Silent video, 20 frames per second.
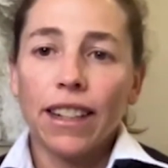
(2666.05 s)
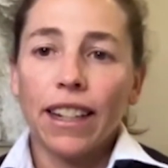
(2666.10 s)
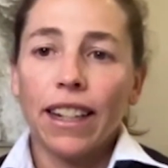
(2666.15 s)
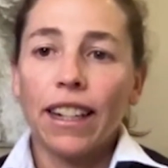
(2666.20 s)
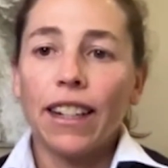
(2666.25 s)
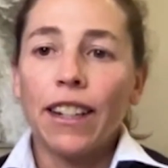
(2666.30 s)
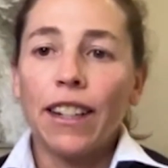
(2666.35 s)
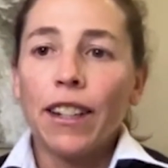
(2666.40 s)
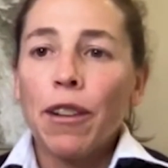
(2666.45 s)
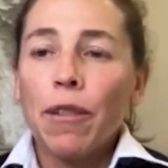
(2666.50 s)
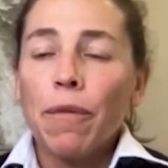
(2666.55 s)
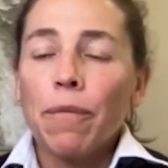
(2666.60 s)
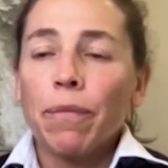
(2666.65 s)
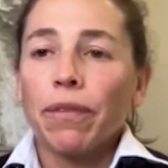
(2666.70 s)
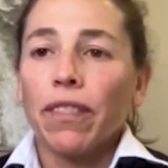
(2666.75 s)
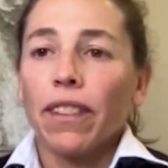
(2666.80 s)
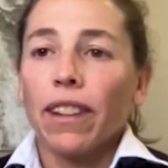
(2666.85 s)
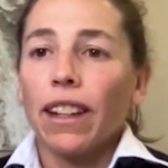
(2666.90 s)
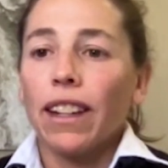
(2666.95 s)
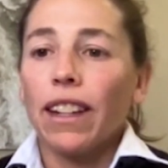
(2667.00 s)
And
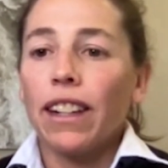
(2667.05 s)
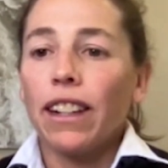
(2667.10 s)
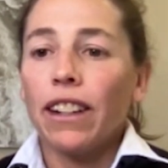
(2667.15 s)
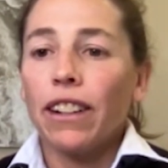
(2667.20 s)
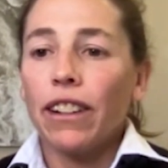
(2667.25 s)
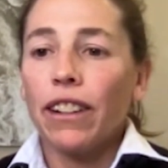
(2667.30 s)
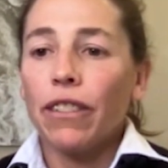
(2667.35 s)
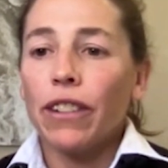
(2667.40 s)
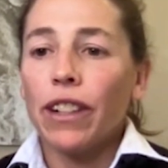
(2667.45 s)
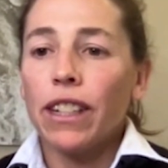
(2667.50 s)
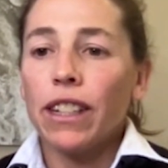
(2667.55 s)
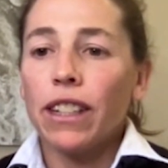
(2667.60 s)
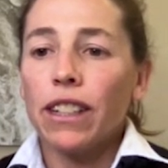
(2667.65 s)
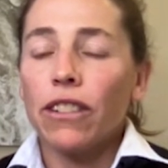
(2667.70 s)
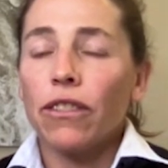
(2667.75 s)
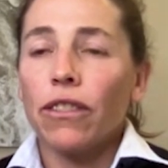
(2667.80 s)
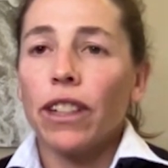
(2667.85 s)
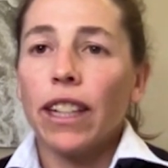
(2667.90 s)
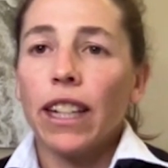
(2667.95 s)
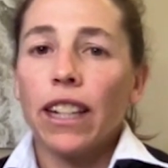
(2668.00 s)
it was
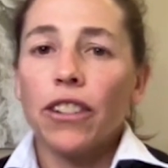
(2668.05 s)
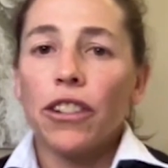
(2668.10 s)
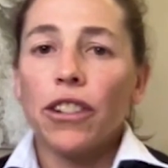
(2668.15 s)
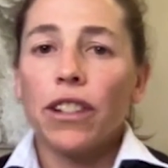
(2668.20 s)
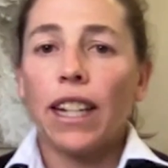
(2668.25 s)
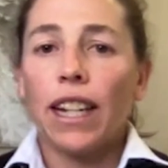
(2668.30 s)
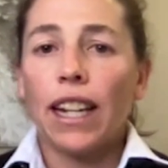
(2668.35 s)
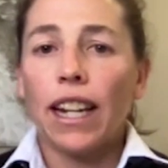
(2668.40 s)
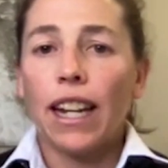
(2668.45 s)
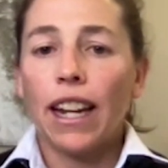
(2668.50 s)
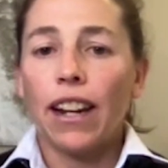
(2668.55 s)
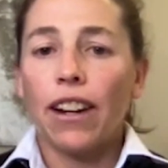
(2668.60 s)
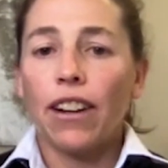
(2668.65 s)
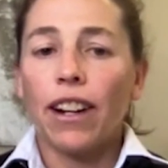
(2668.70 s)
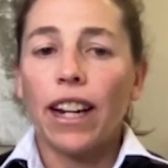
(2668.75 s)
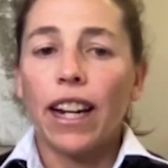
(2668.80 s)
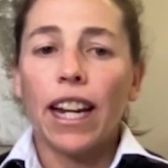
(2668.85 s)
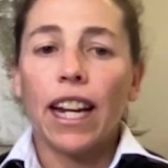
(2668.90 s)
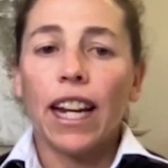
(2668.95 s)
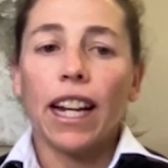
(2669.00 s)
really interesting
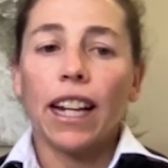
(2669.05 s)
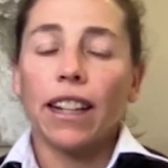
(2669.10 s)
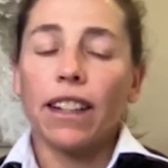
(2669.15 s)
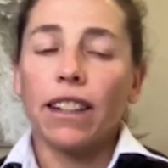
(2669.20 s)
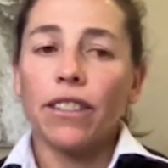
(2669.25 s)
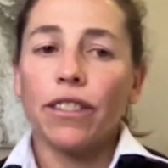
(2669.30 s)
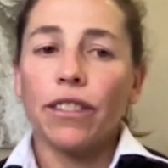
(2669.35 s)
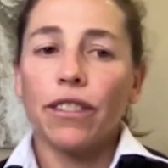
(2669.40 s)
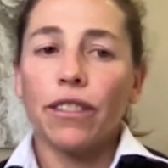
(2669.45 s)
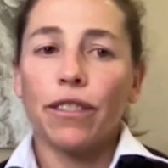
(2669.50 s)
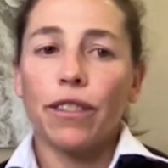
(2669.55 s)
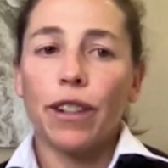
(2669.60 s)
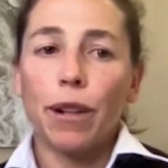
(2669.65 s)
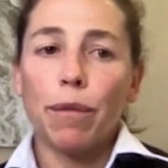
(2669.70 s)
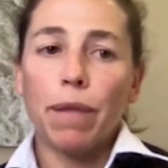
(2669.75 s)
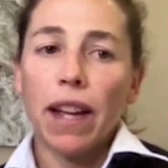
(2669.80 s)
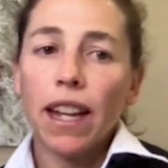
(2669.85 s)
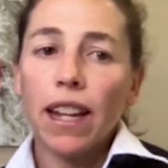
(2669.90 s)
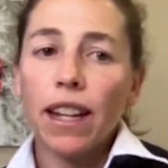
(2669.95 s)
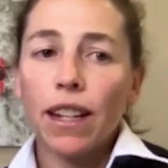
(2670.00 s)
hearing
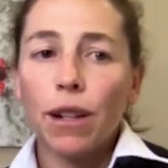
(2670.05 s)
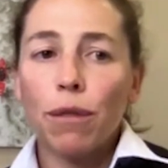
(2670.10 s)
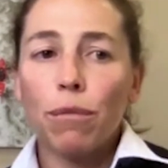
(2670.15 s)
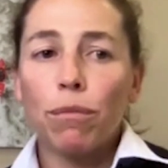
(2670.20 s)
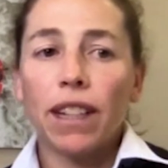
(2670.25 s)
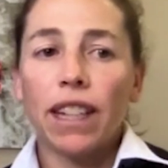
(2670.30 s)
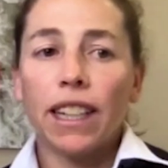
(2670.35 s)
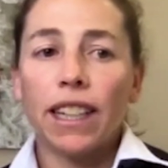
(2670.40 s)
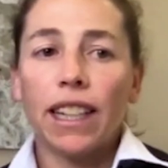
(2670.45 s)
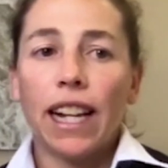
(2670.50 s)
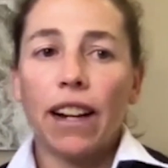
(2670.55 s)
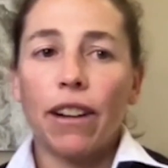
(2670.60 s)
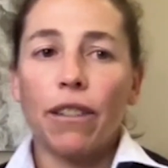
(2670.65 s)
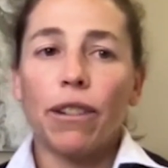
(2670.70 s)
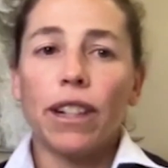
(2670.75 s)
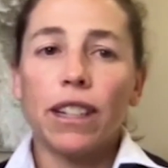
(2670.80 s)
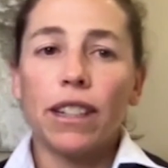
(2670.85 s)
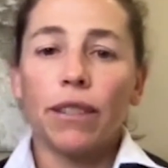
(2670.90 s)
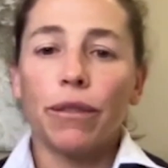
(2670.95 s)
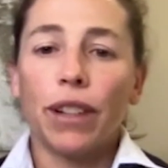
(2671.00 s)
from him that
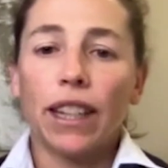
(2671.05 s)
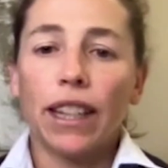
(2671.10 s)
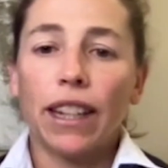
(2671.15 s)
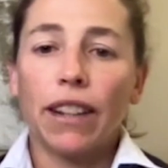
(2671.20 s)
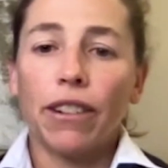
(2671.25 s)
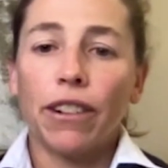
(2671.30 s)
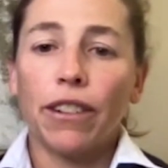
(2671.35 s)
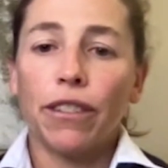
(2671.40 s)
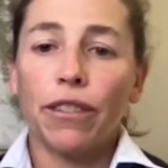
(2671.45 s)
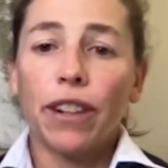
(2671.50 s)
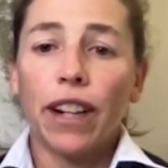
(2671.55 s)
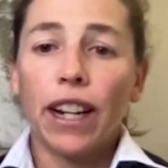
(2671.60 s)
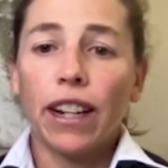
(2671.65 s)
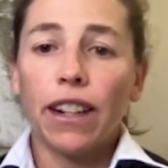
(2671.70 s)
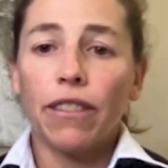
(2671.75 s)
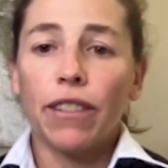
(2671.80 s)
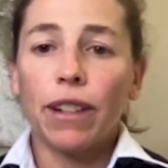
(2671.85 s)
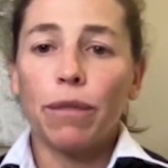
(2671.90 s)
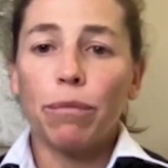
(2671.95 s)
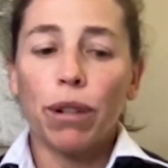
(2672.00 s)
was something they were afraid
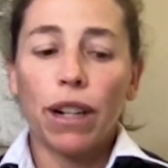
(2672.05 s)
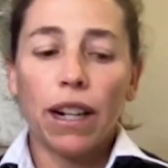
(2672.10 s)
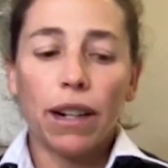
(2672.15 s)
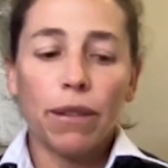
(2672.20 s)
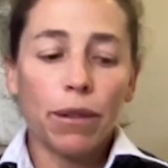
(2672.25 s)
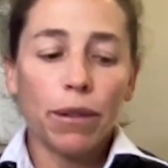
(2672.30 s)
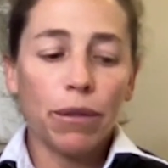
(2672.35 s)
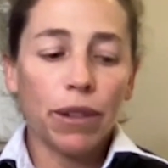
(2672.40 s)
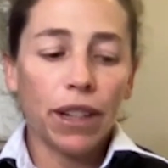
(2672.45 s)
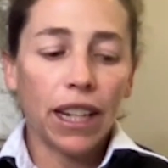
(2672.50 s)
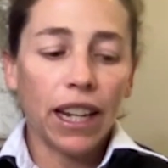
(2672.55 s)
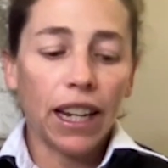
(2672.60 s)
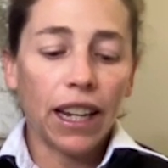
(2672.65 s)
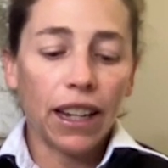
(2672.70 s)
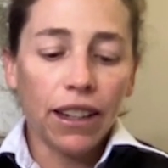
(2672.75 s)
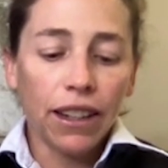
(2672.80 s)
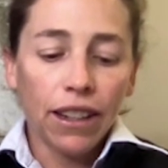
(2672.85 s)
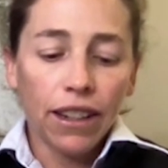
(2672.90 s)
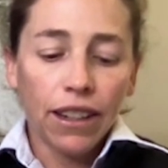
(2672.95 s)
of. And probably